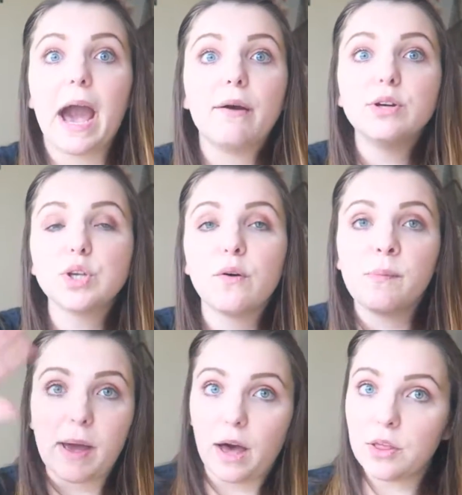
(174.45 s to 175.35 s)
I was over
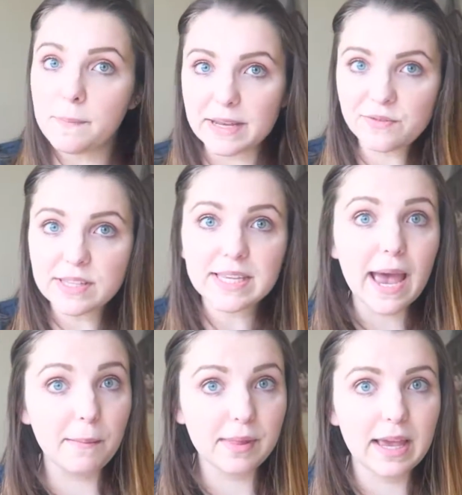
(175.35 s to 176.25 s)
my other best friend's
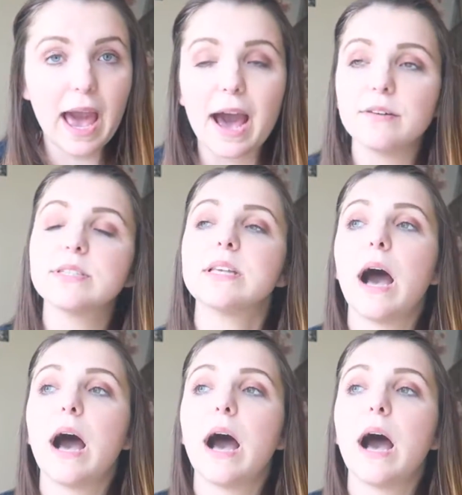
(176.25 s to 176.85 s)
Emily's house.